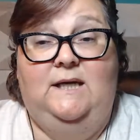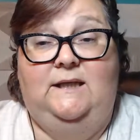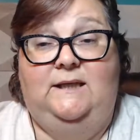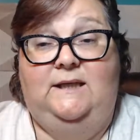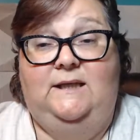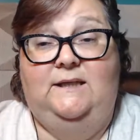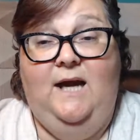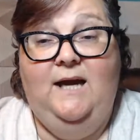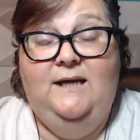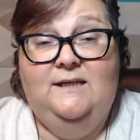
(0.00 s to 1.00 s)

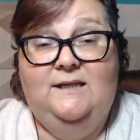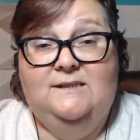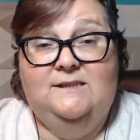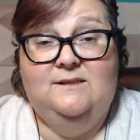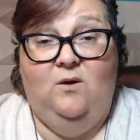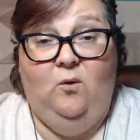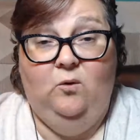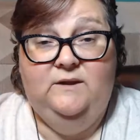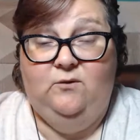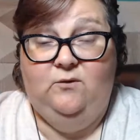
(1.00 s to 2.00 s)
Yikes.
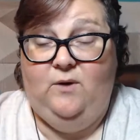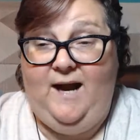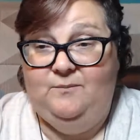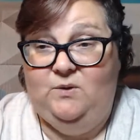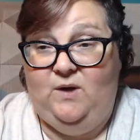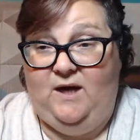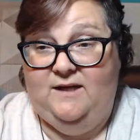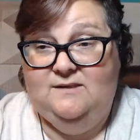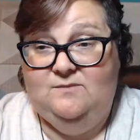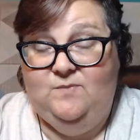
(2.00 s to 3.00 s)
Holy crap, you
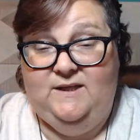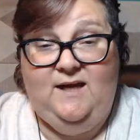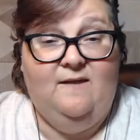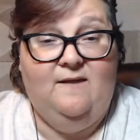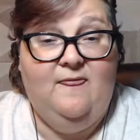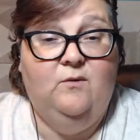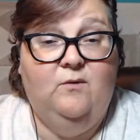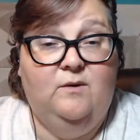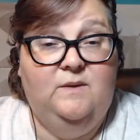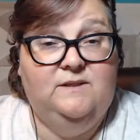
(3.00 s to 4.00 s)
guys. But yeah, that
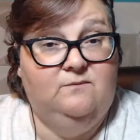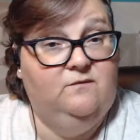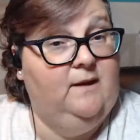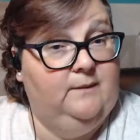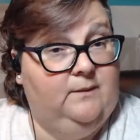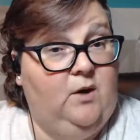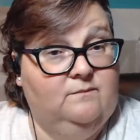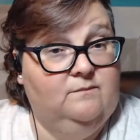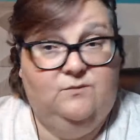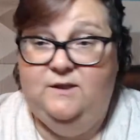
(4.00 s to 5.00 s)
would be some family
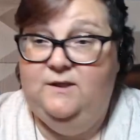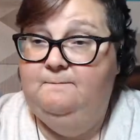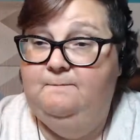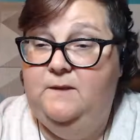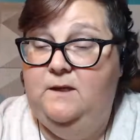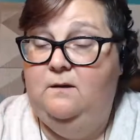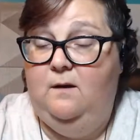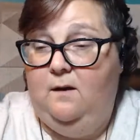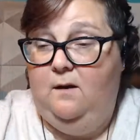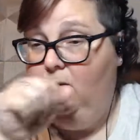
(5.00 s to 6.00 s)
problems, wouldn't
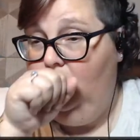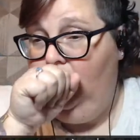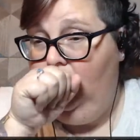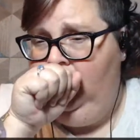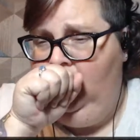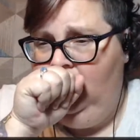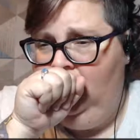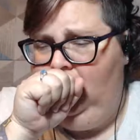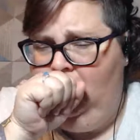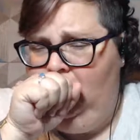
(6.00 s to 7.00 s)

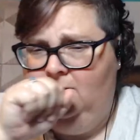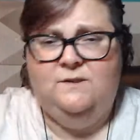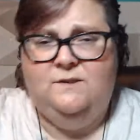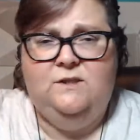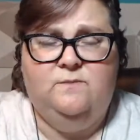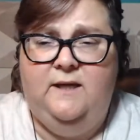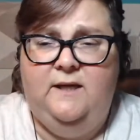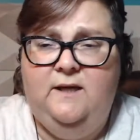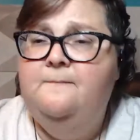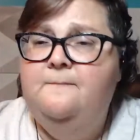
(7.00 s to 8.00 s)
it? Excuse
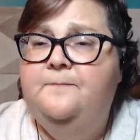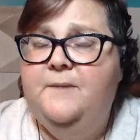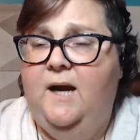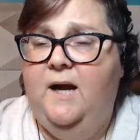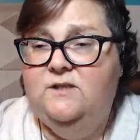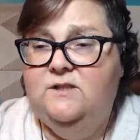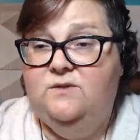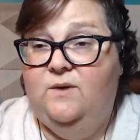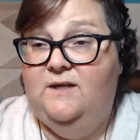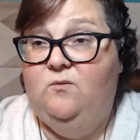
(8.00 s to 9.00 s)
me. I just
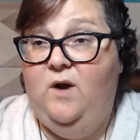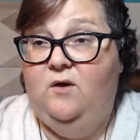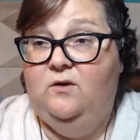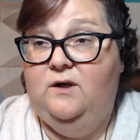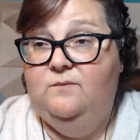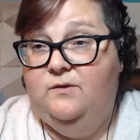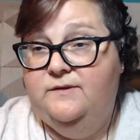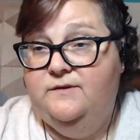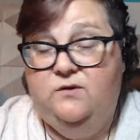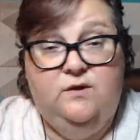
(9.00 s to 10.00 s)
want to welcome
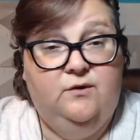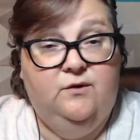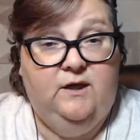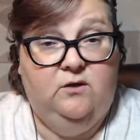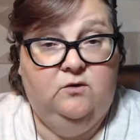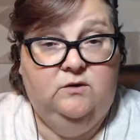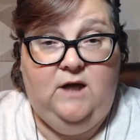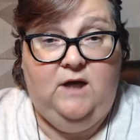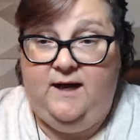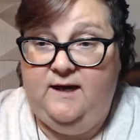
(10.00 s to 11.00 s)
those of you that are here
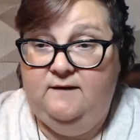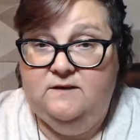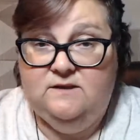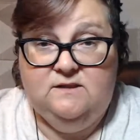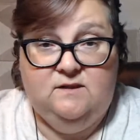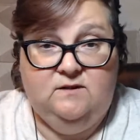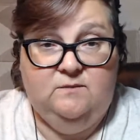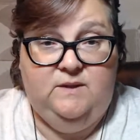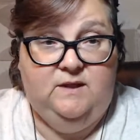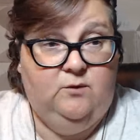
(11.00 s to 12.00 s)
live. This is
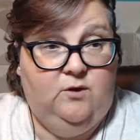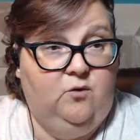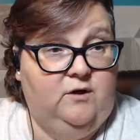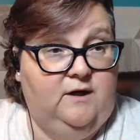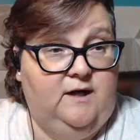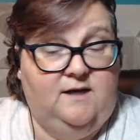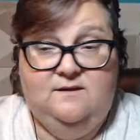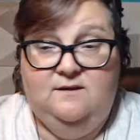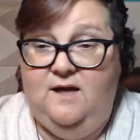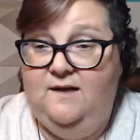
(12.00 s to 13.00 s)
being recorded as
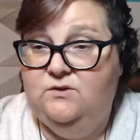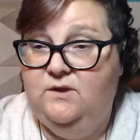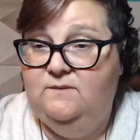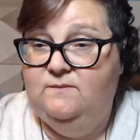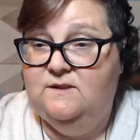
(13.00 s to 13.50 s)
a live stream.